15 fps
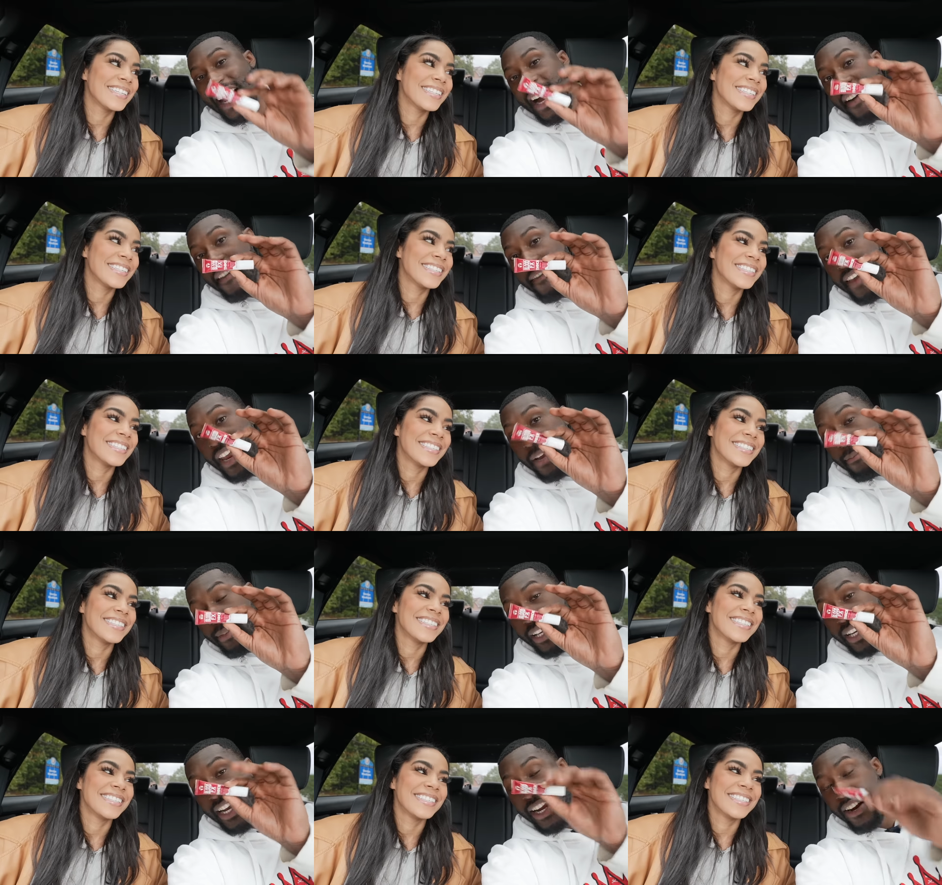Speaker 1: got fake
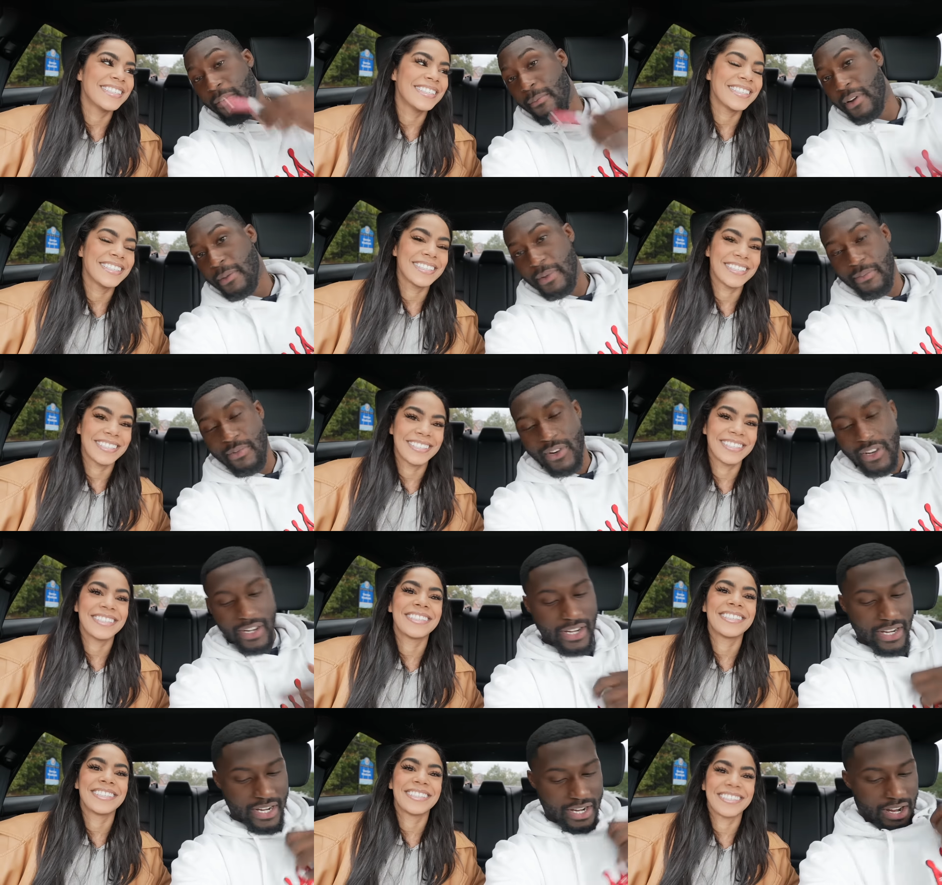blood here. I'm gonna be putting
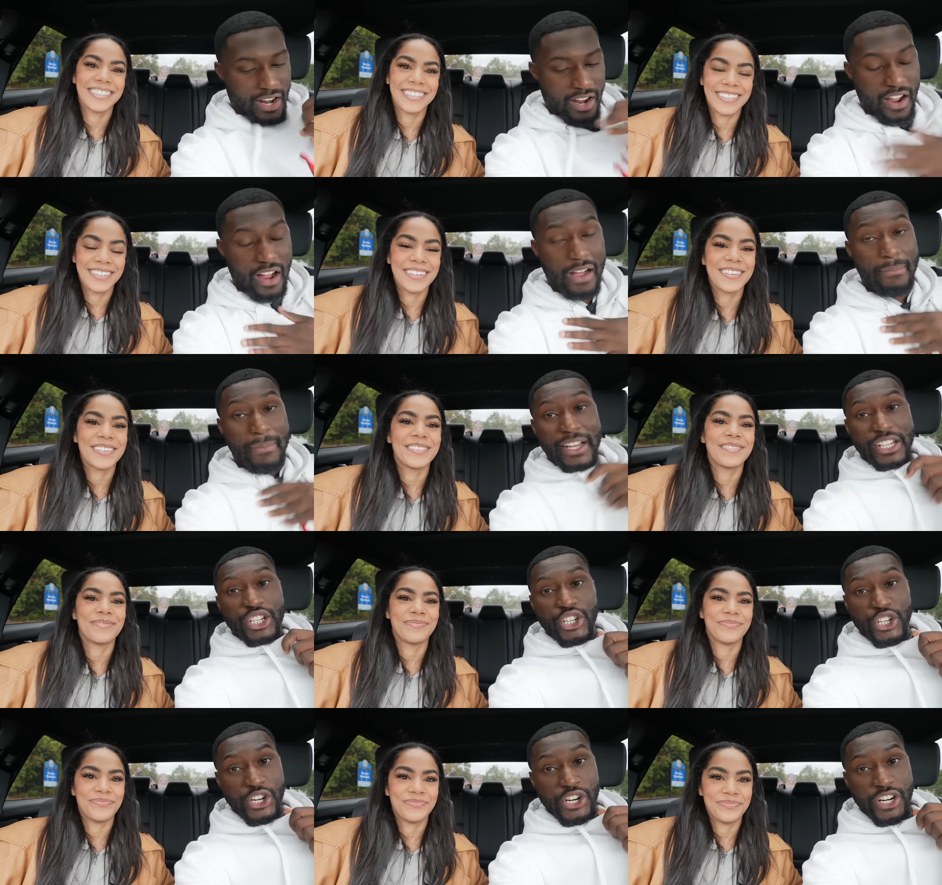it on my
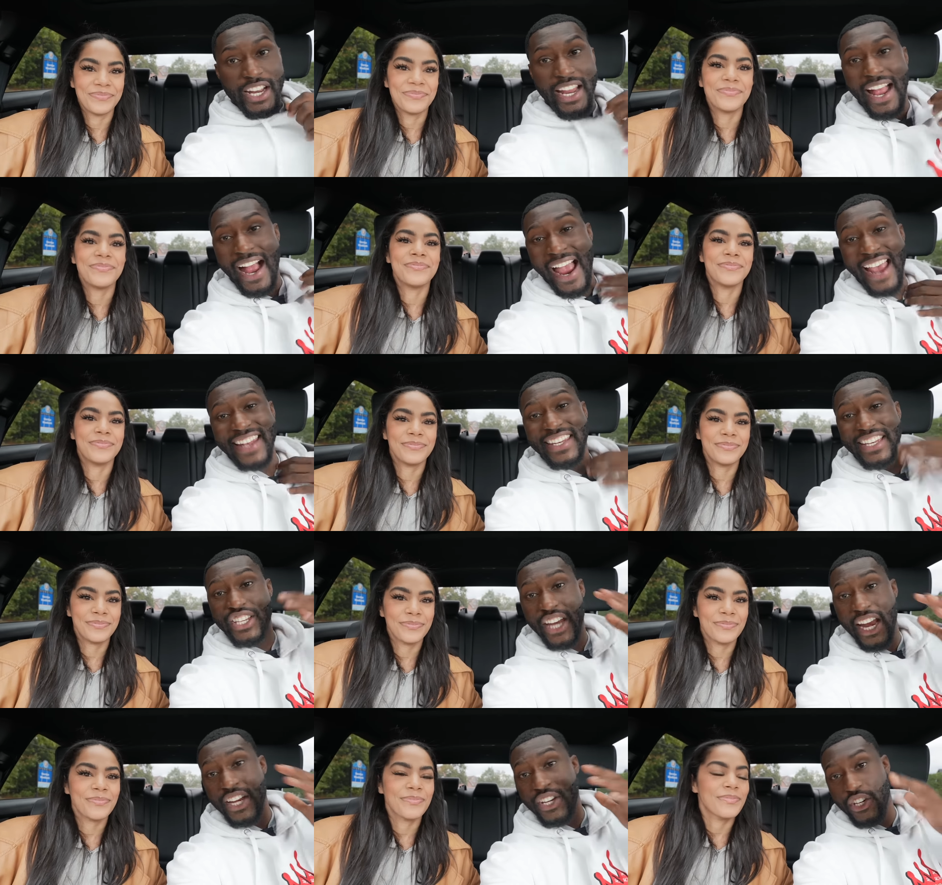shirt. I had to
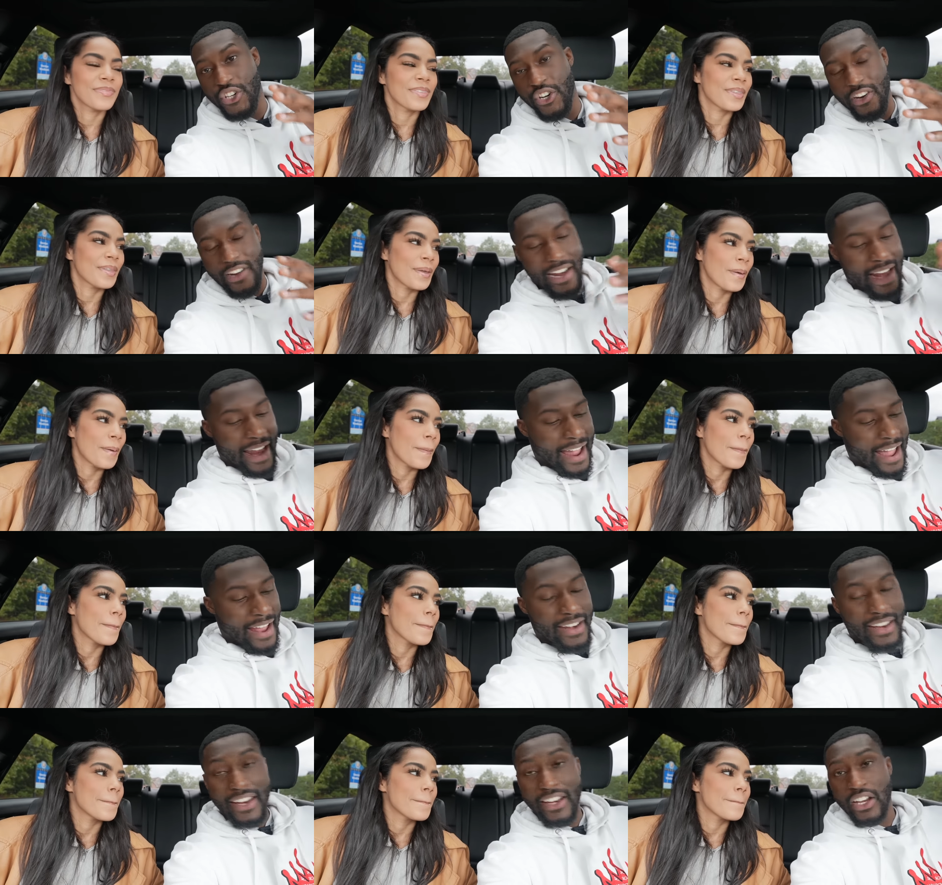change the shirt that I
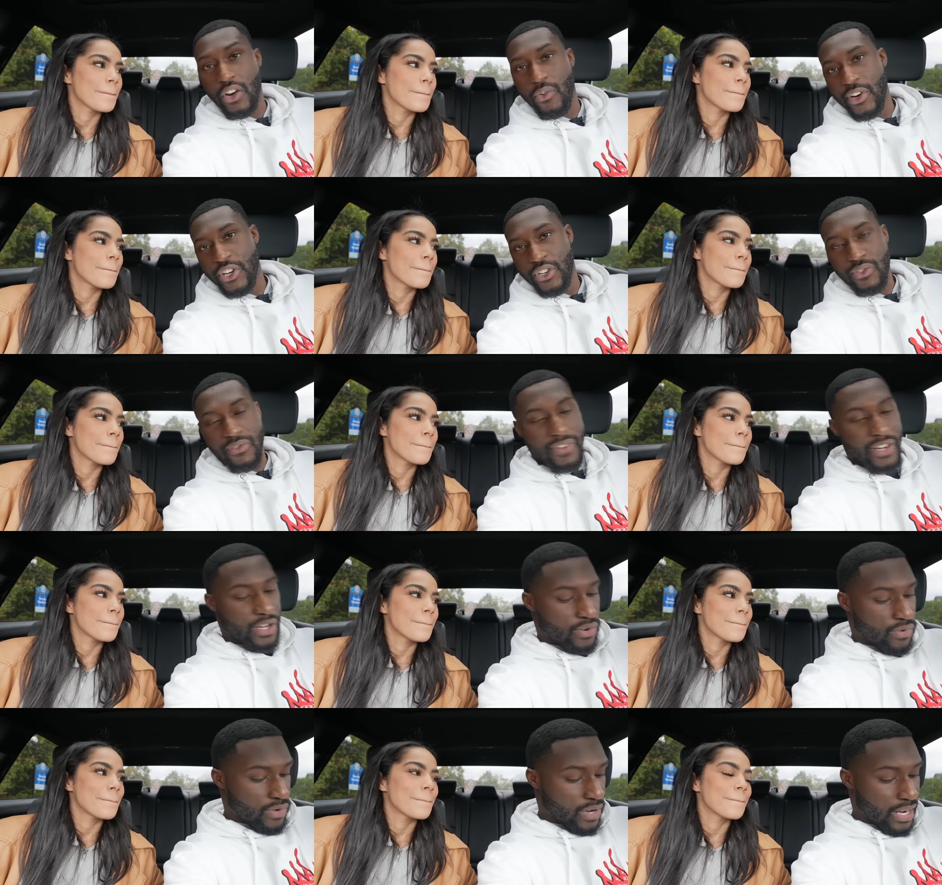had in the original
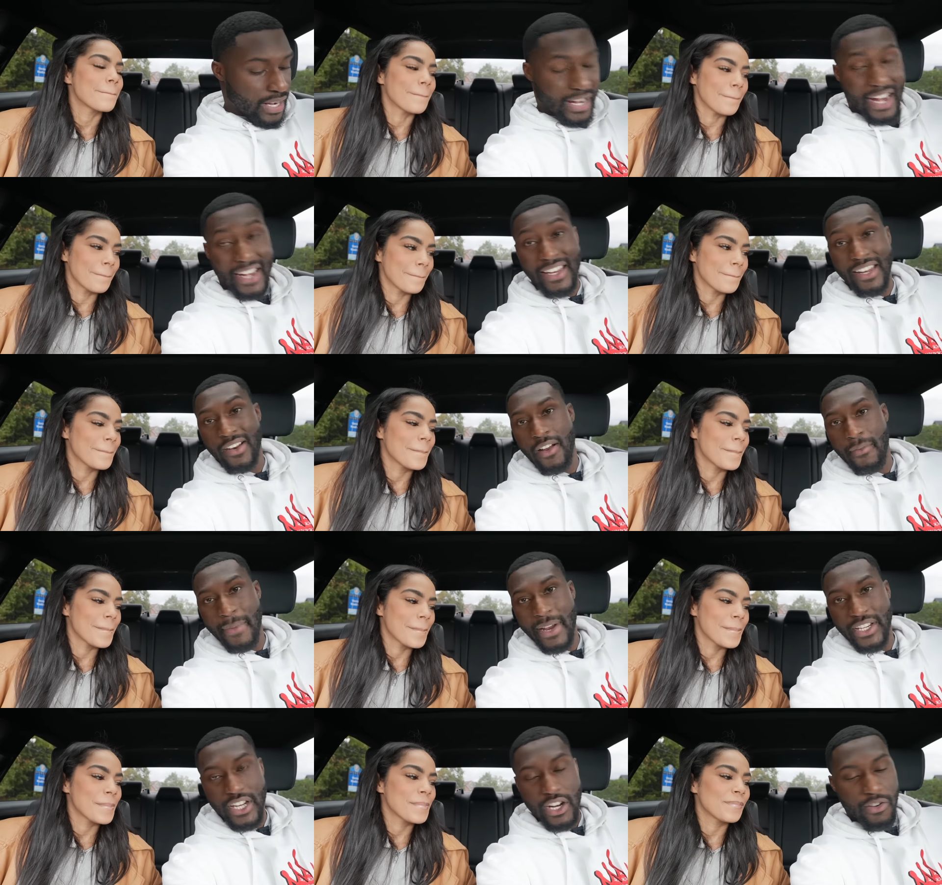video that I did on
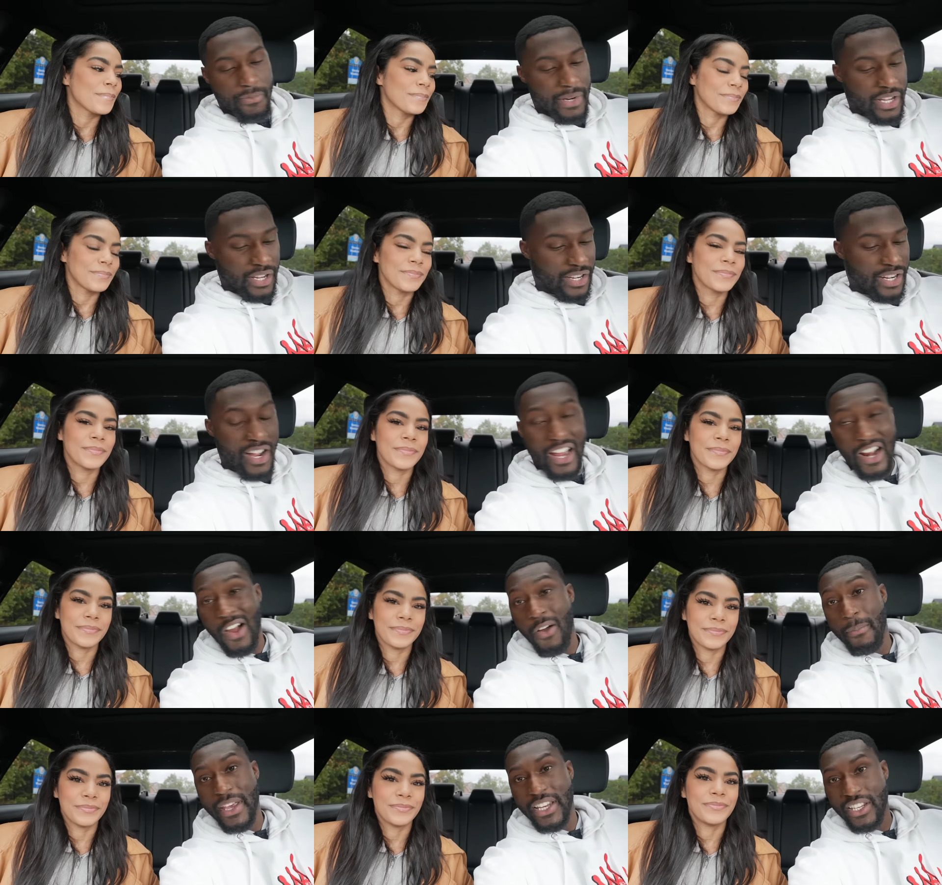my channel because it got
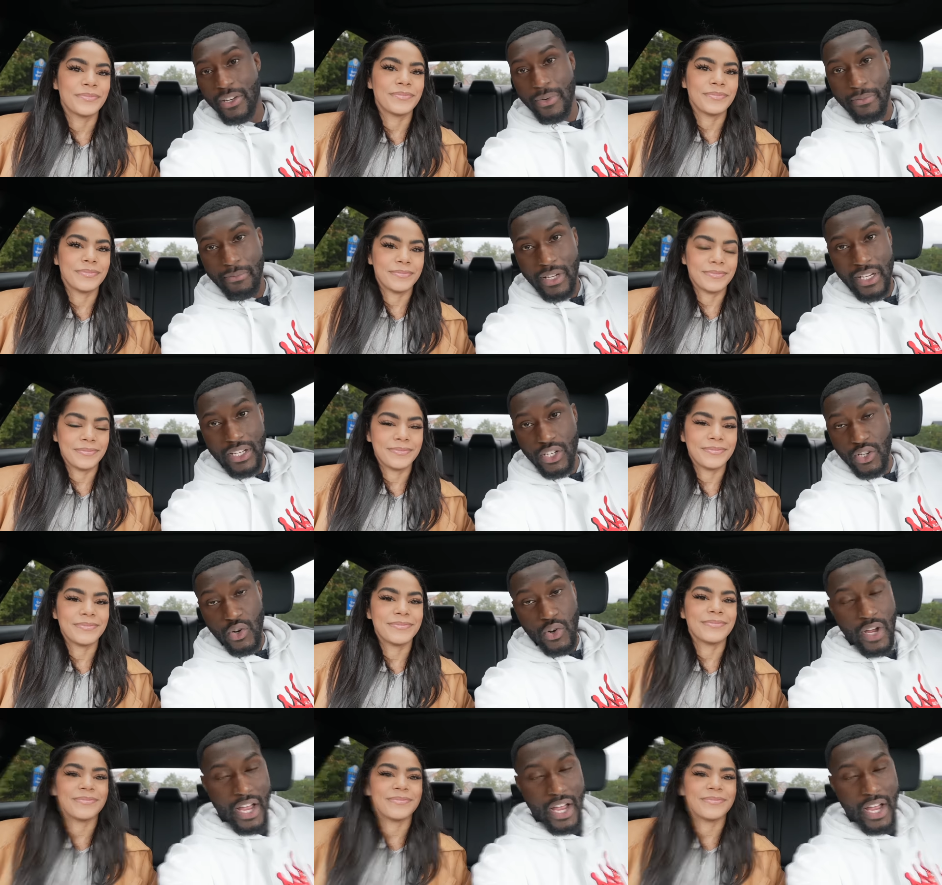all messy with blood. So